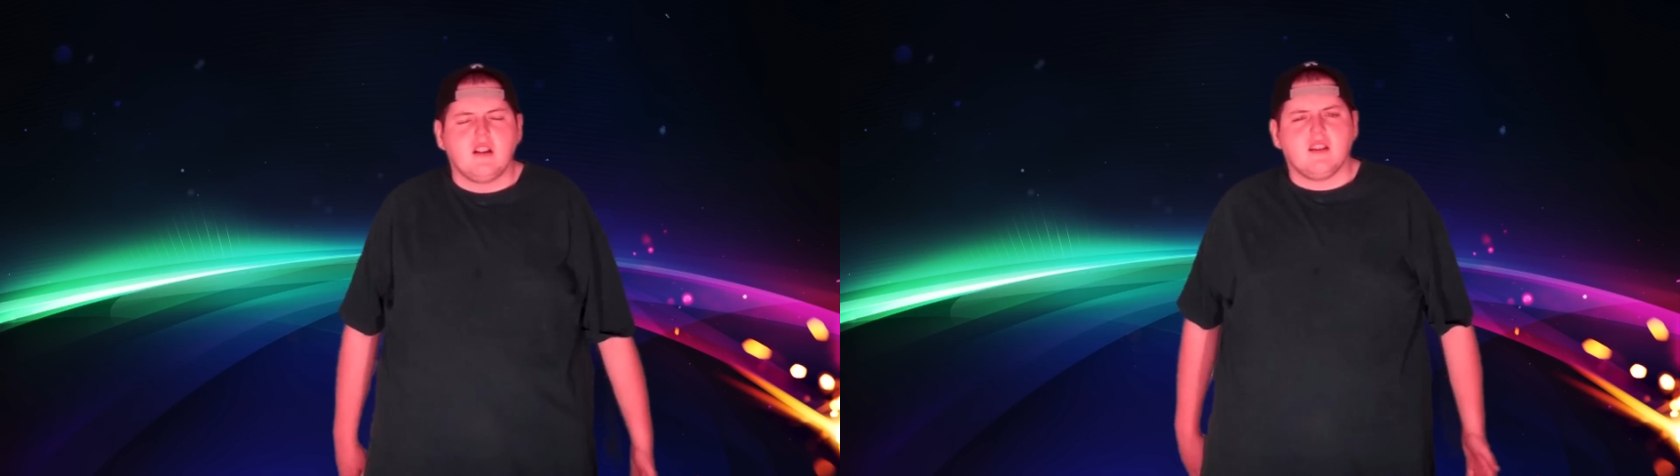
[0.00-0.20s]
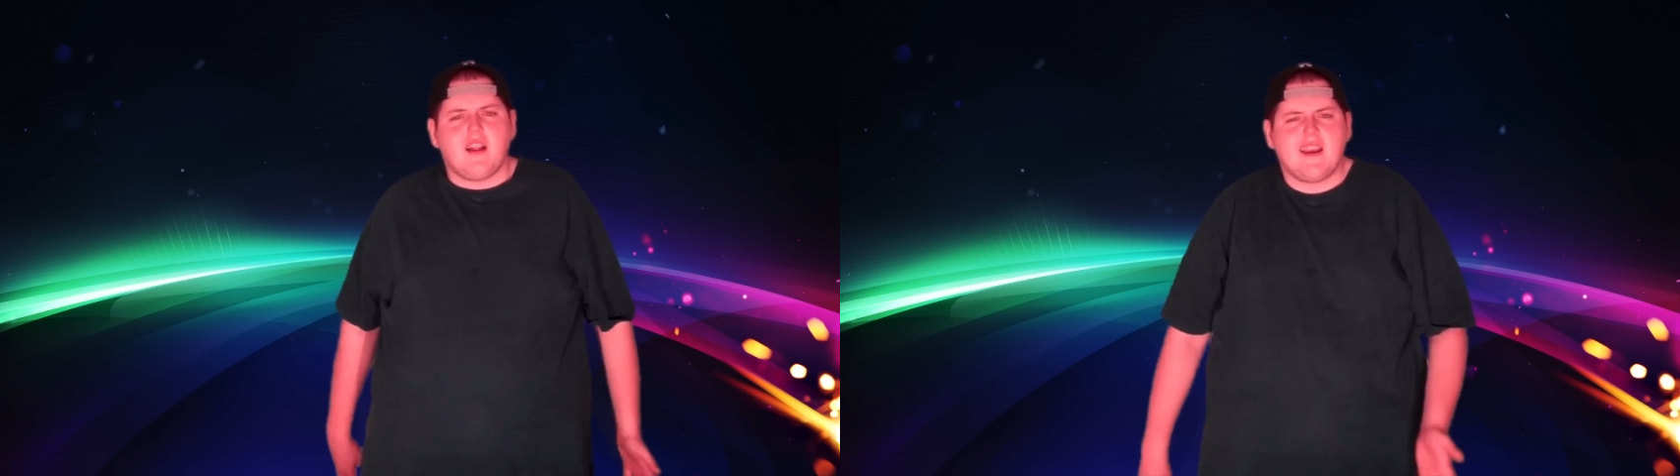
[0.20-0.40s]

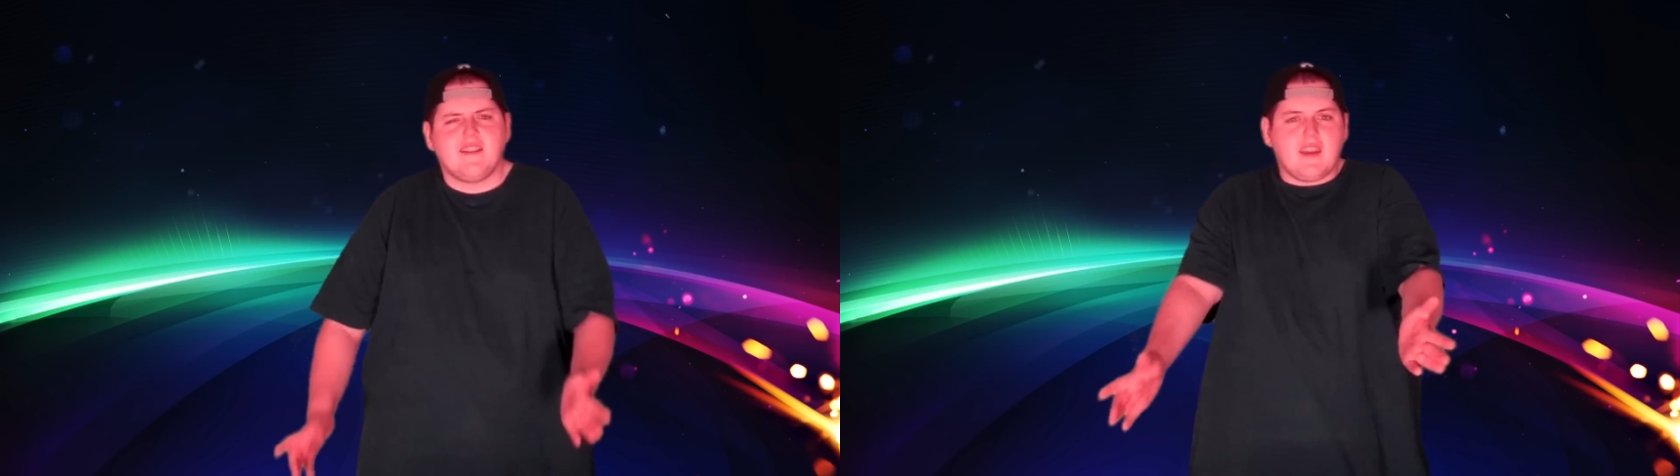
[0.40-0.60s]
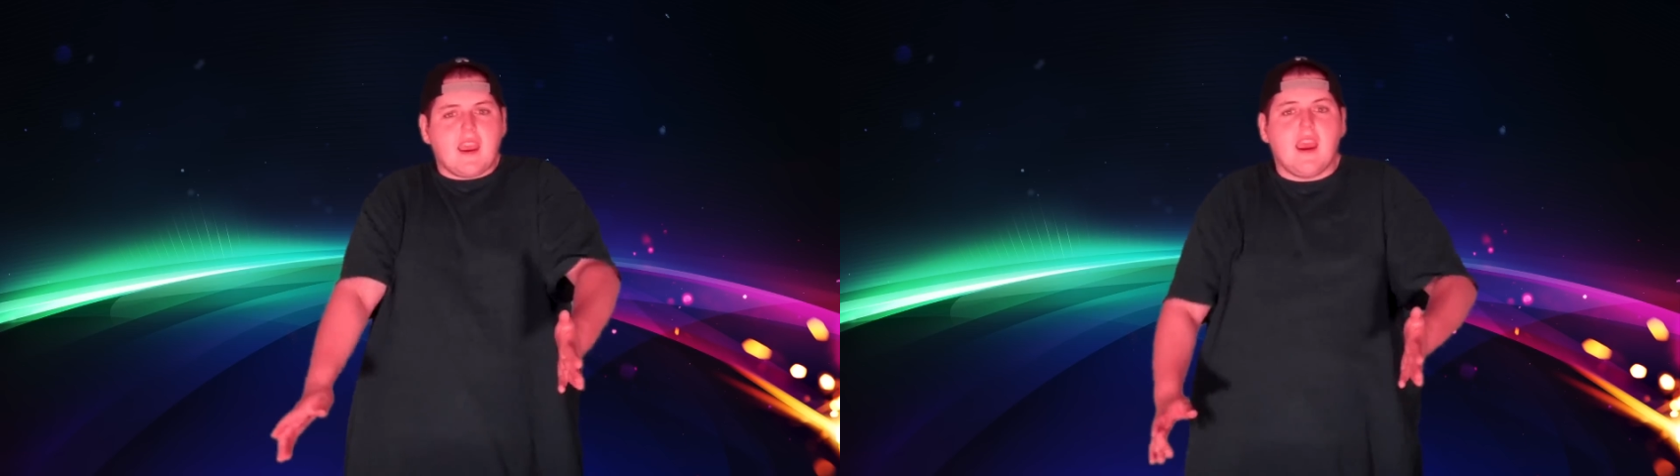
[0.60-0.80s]

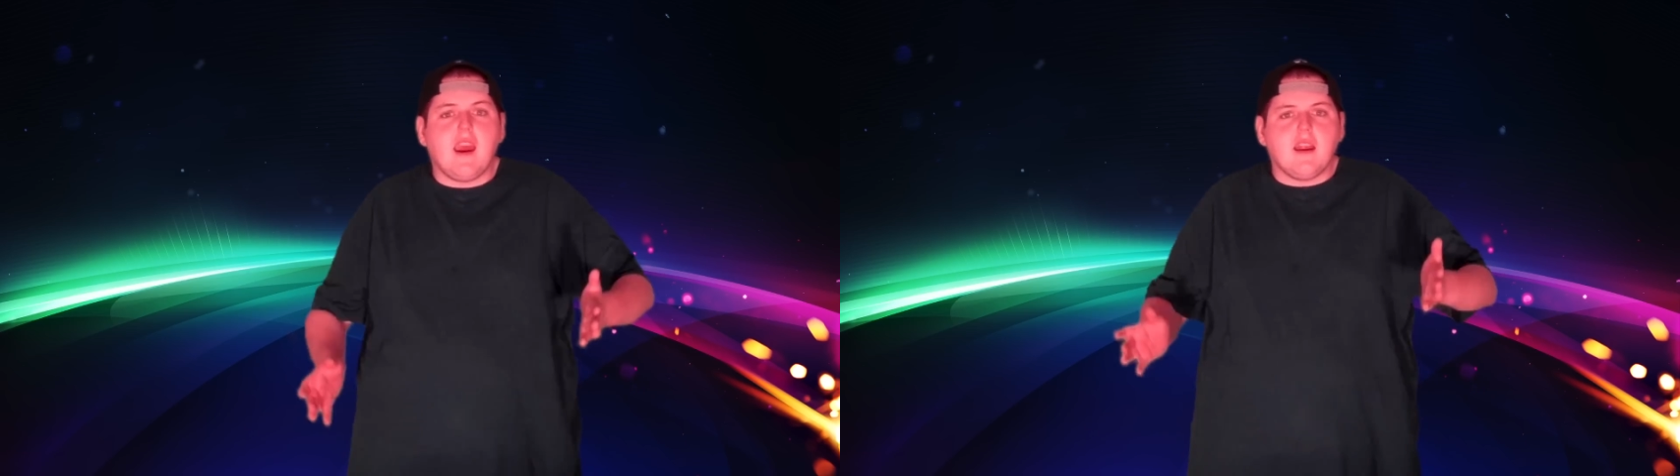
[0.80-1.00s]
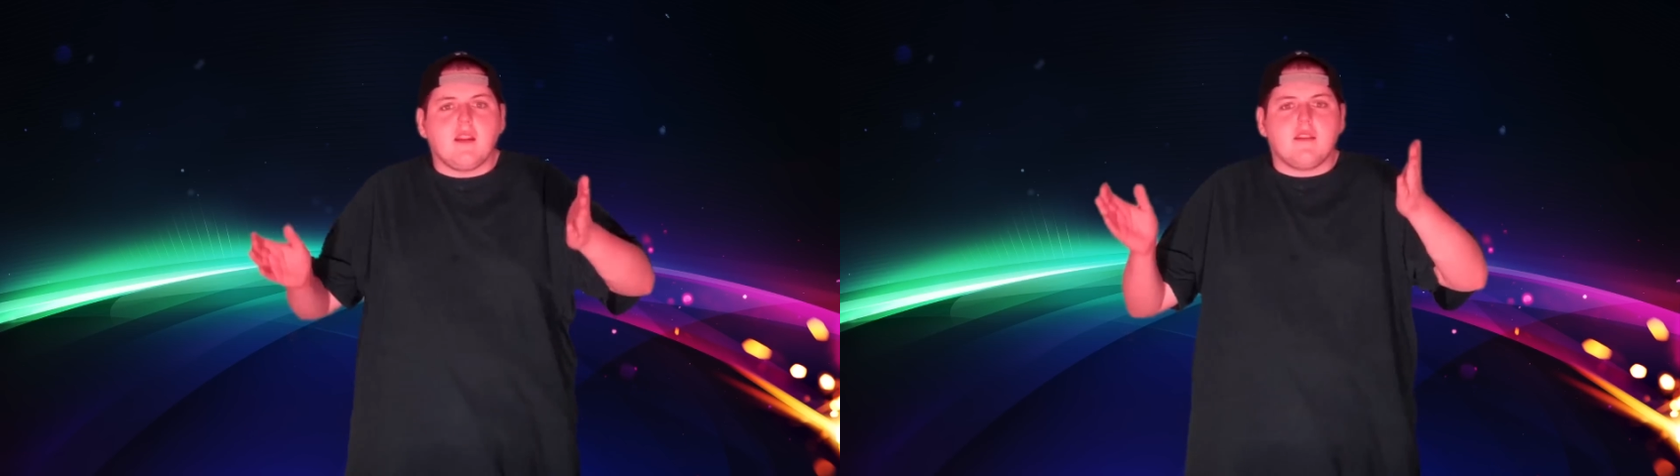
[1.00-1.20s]
lights,
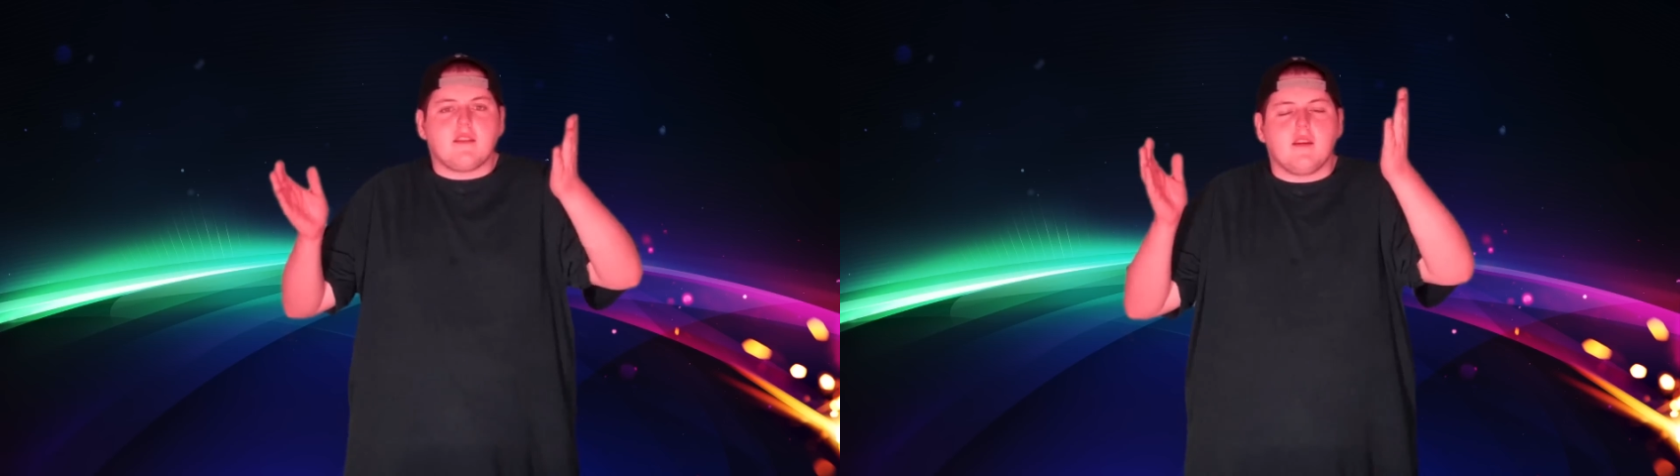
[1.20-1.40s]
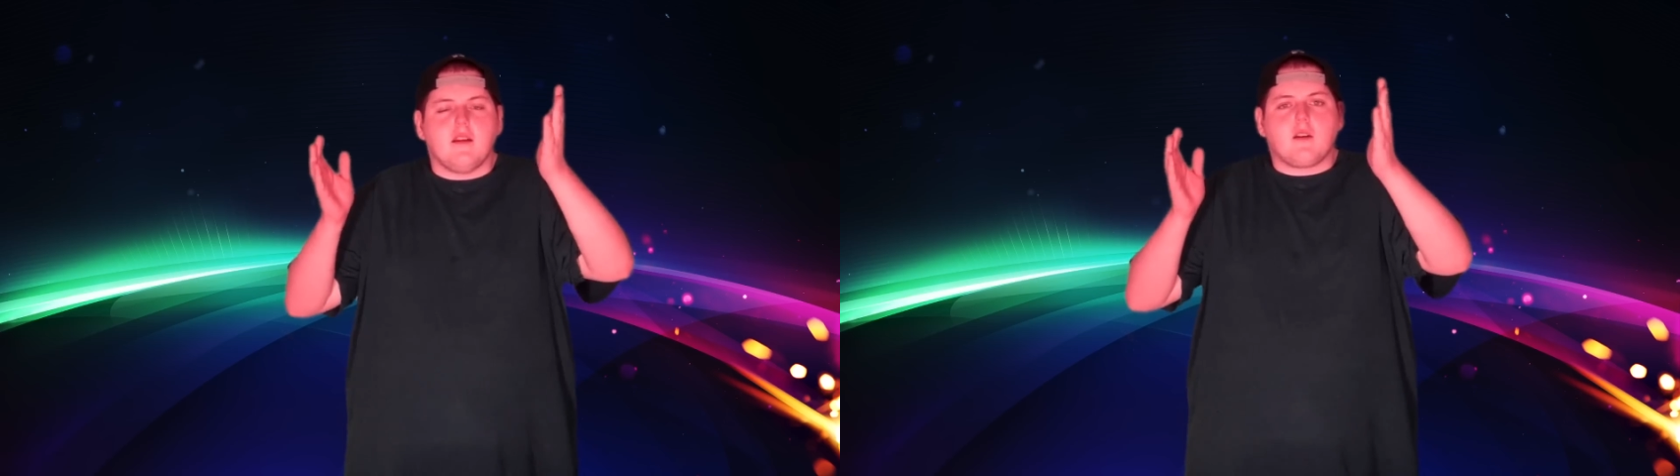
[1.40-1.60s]
and this